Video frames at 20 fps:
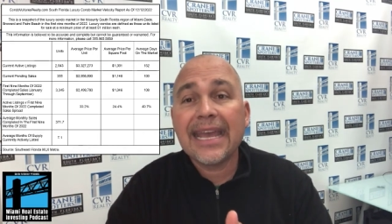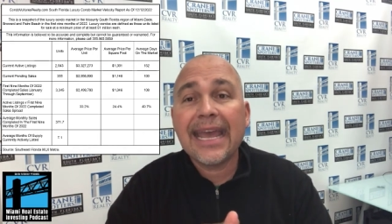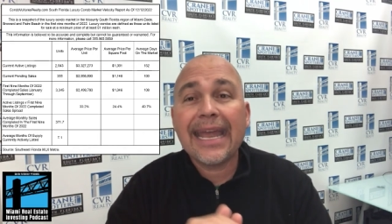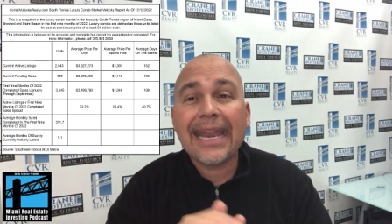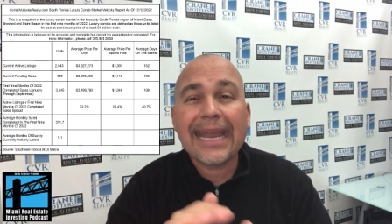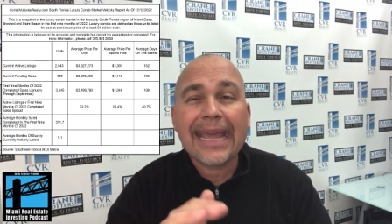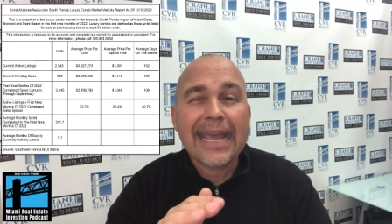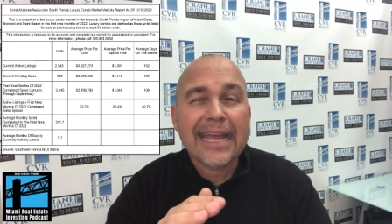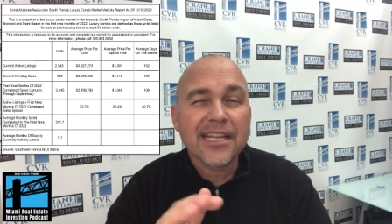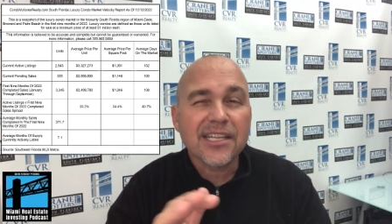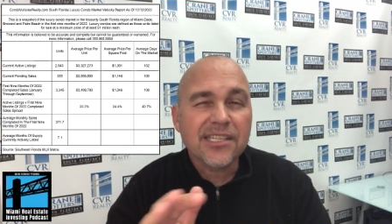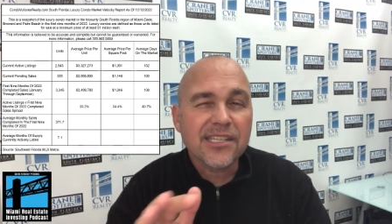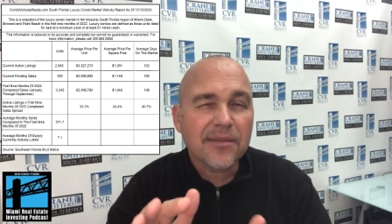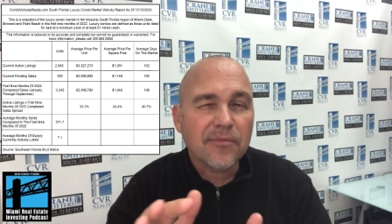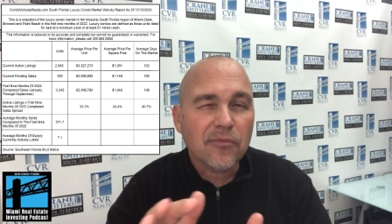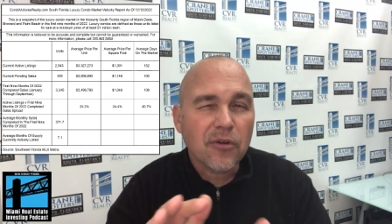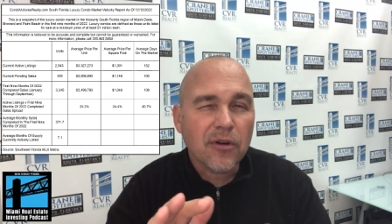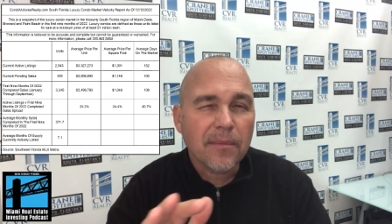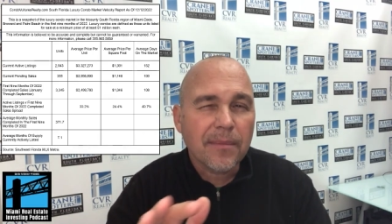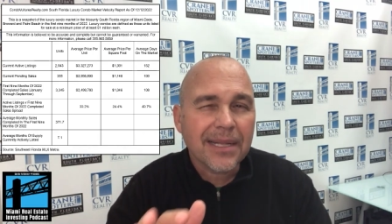And again,
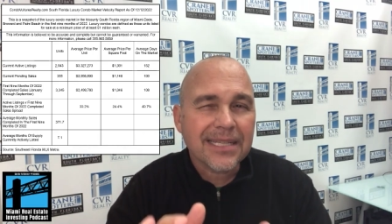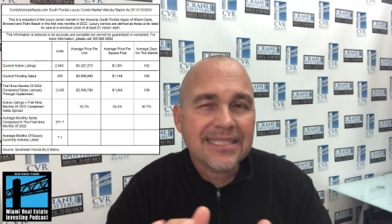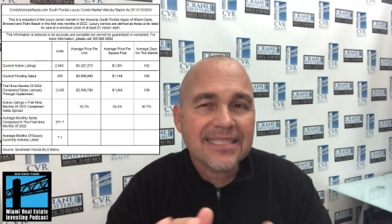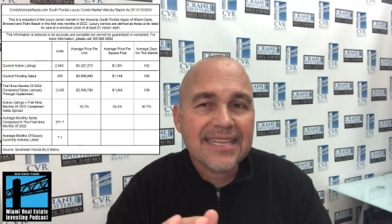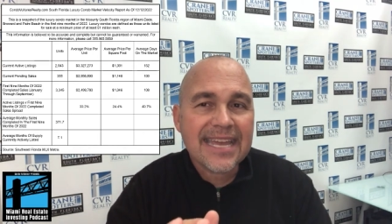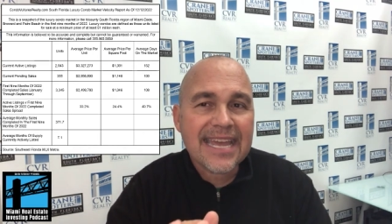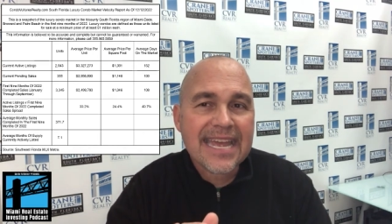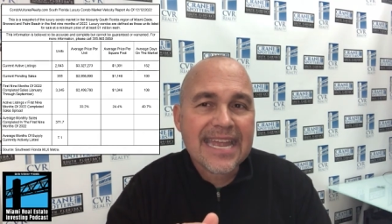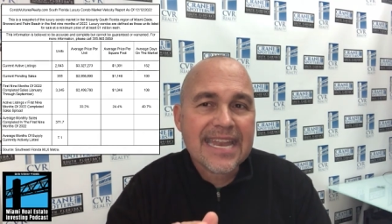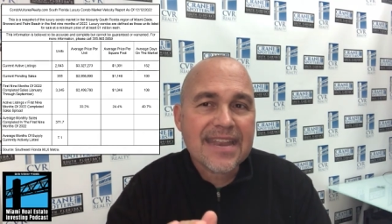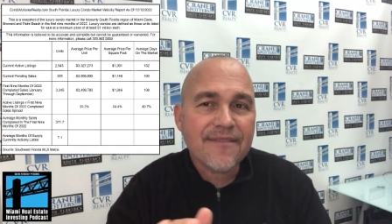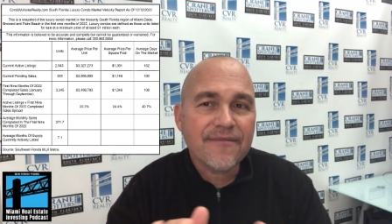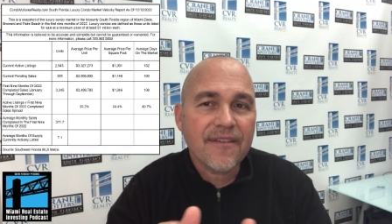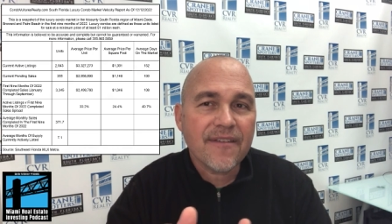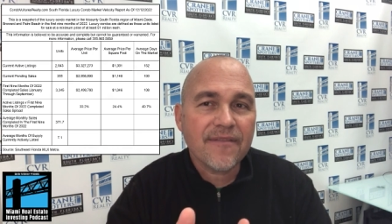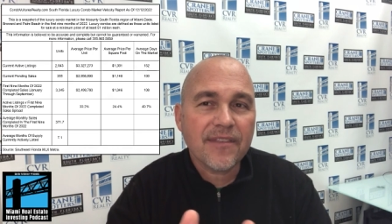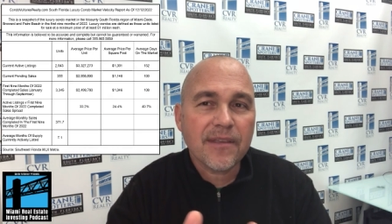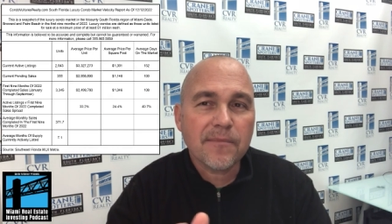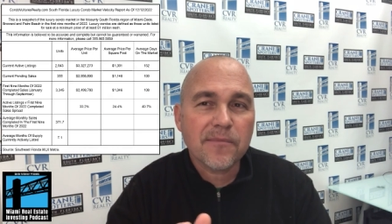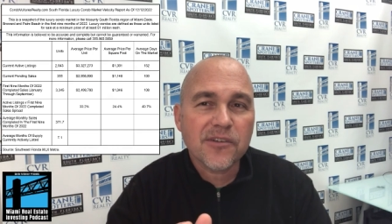somewhere about 10 to
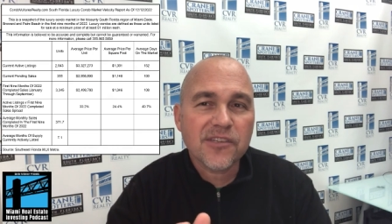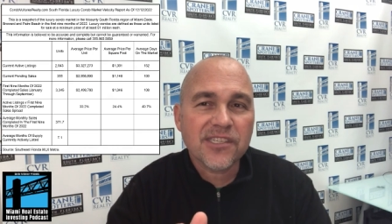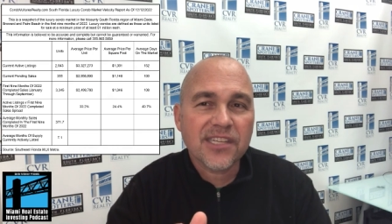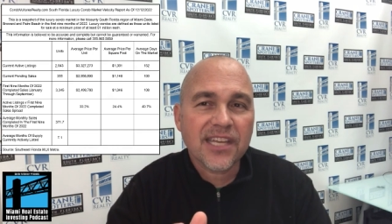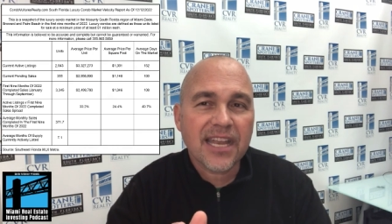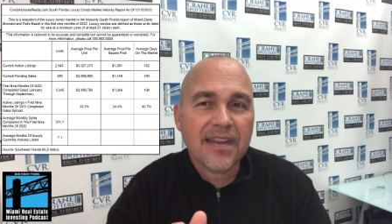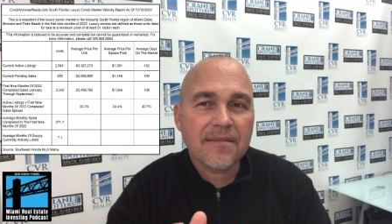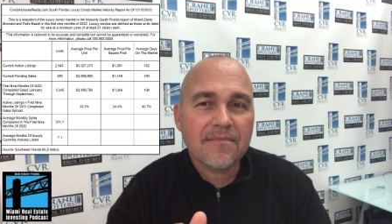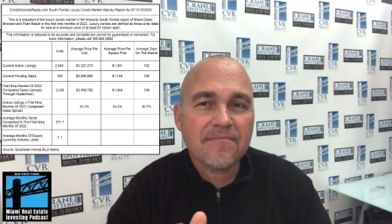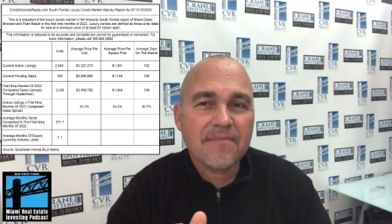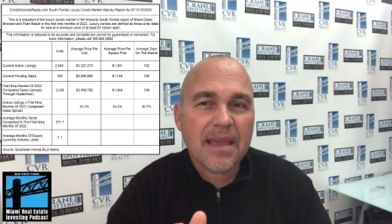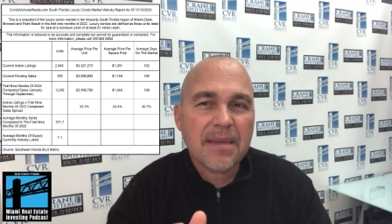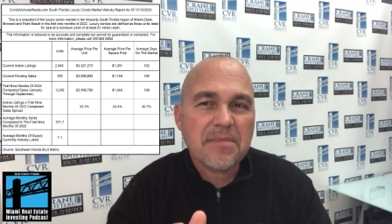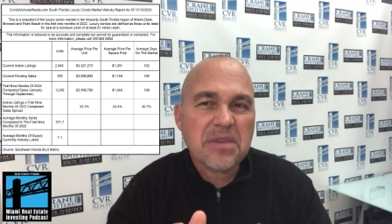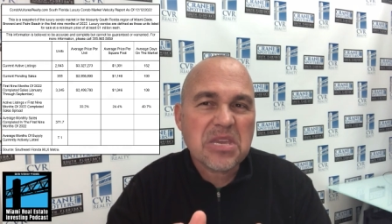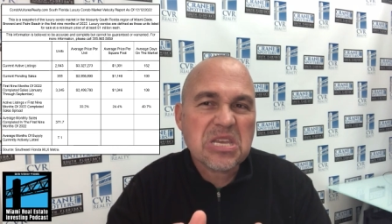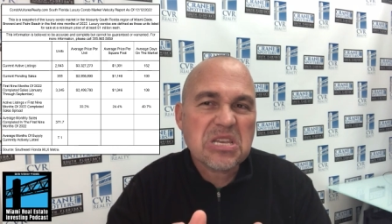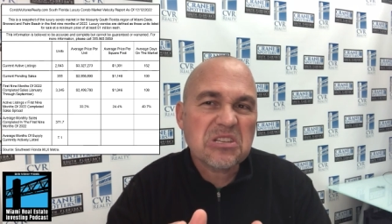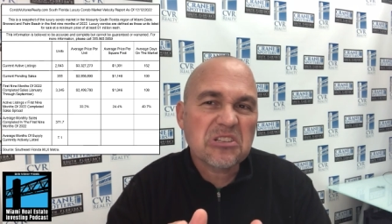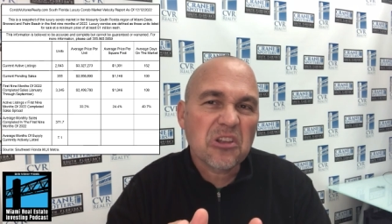15%,
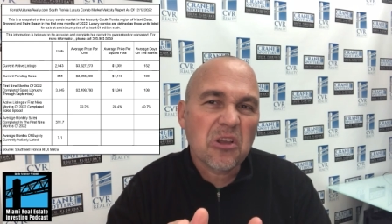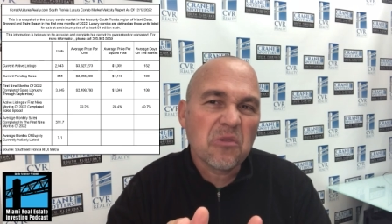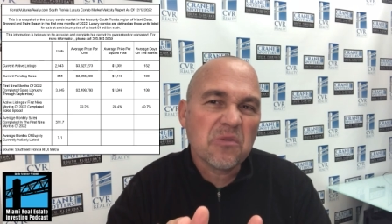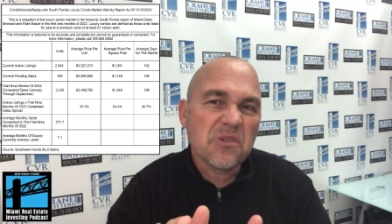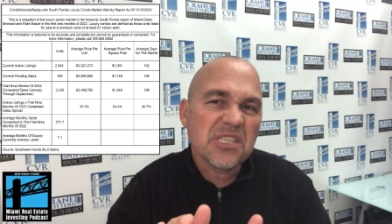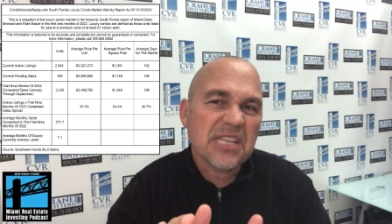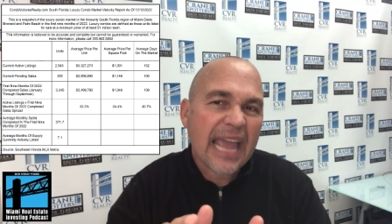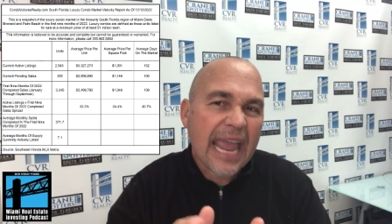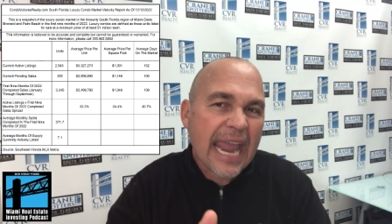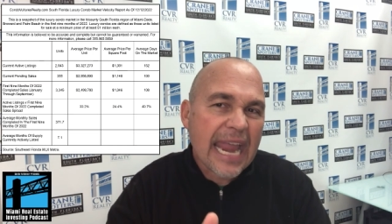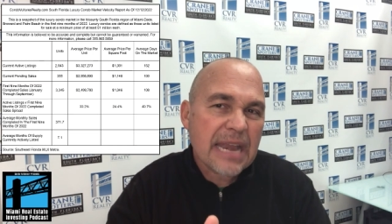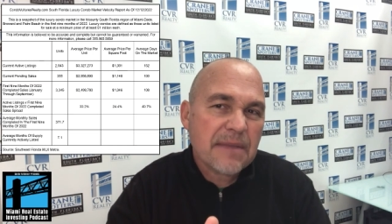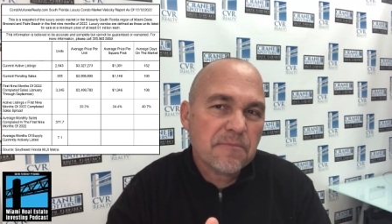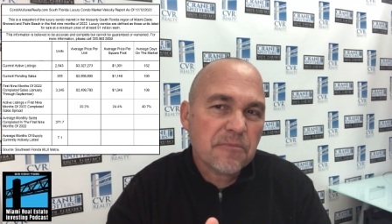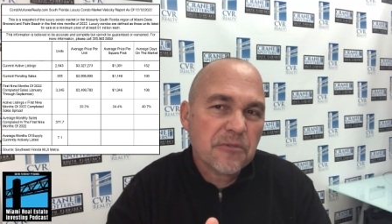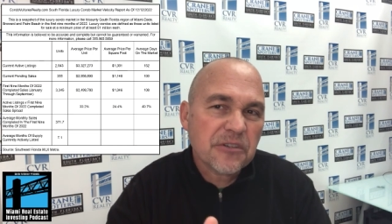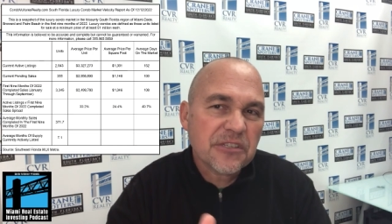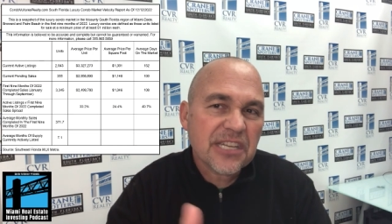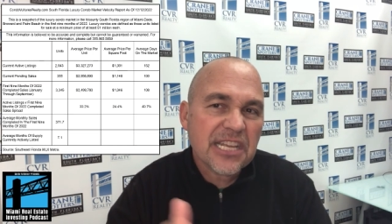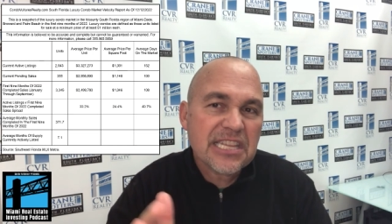maybe as low as
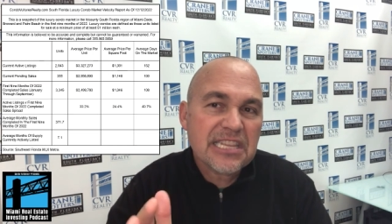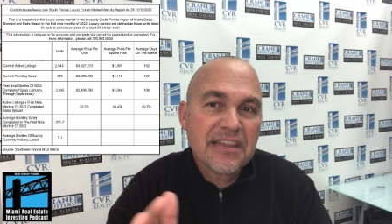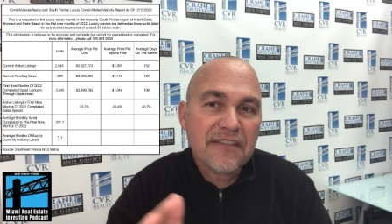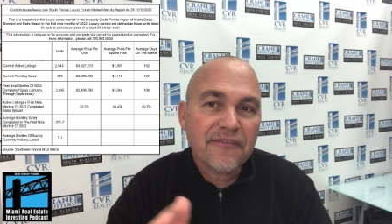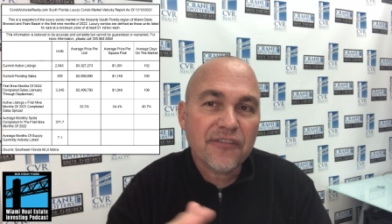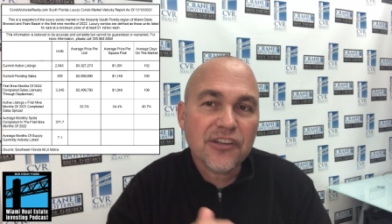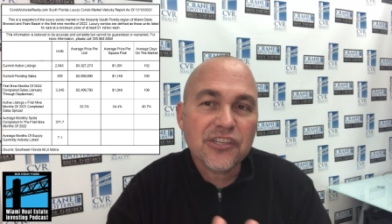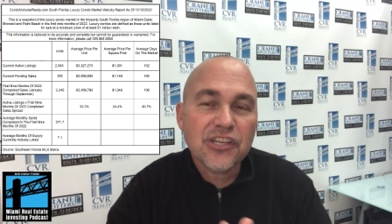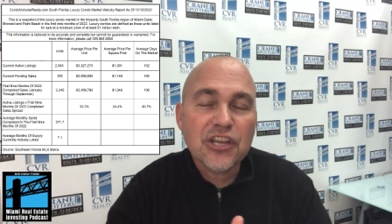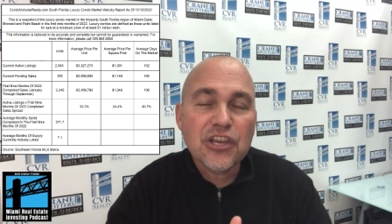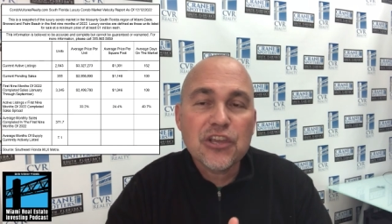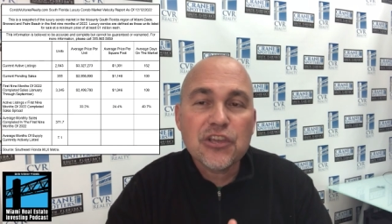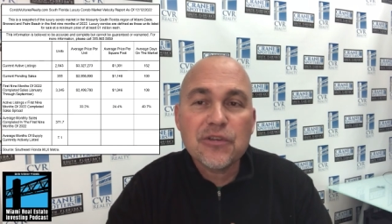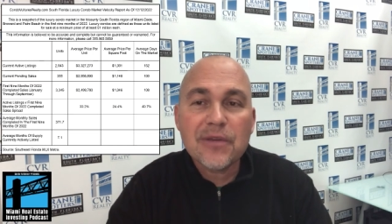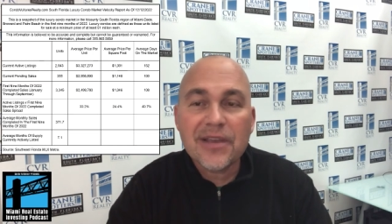8% difference.